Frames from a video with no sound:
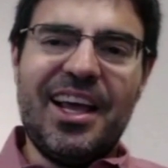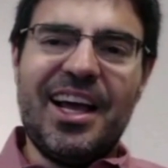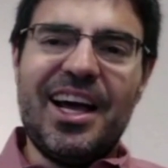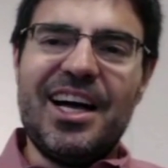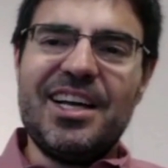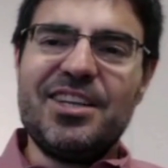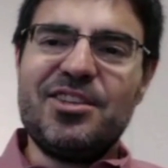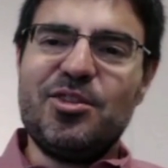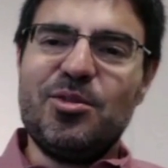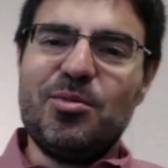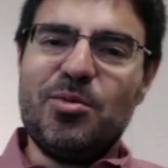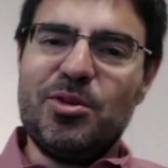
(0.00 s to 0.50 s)

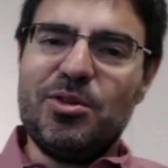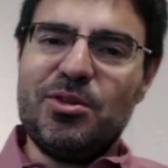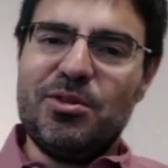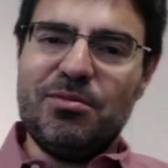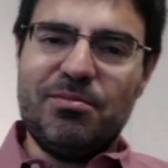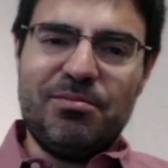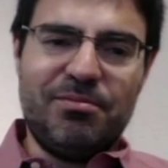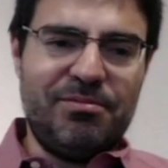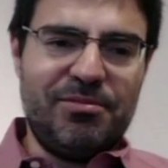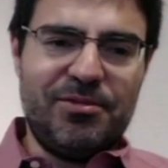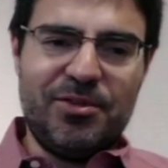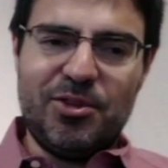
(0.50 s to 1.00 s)
as you
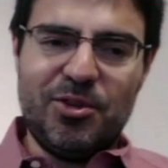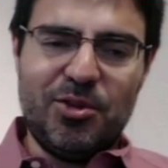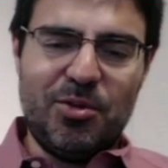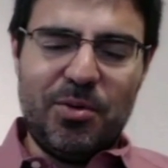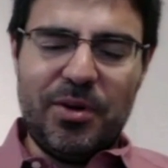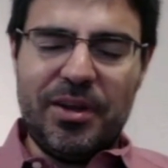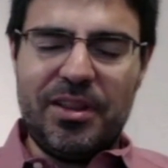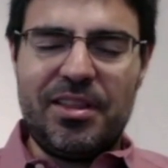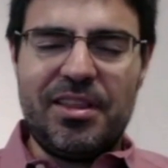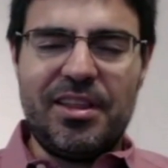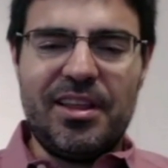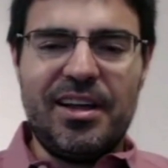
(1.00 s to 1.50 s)
would do
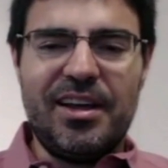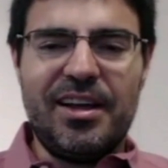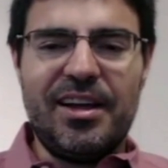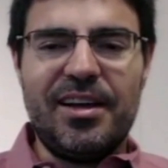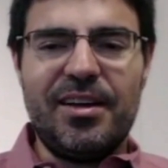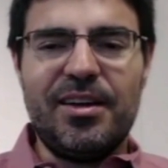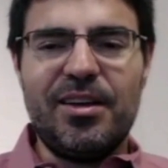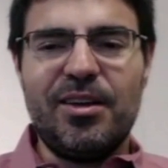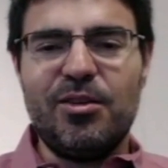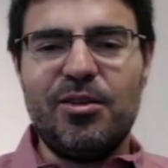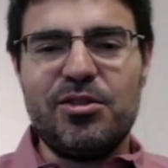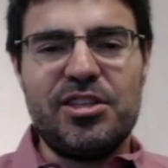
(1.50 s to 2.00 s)
with
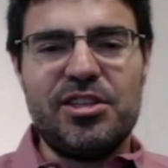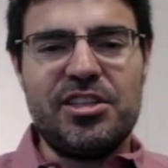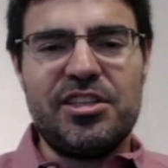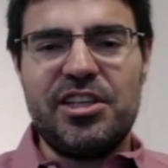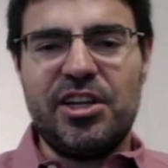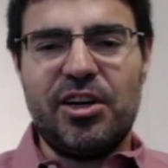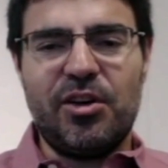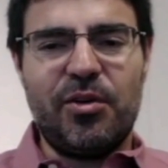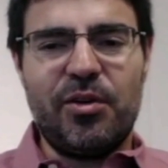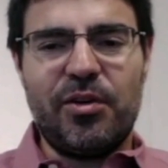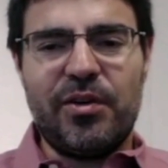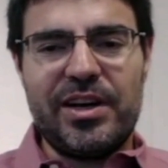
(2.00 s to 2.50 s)

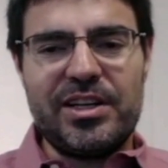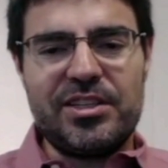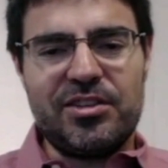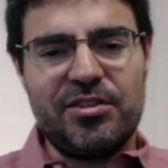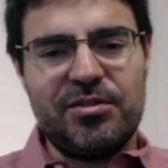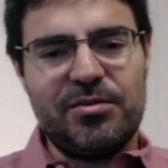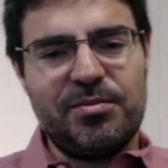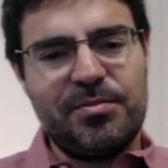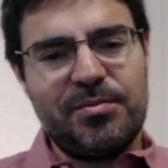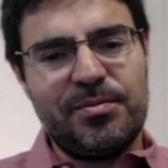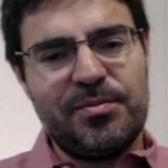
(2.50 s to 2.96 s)
logistic regression.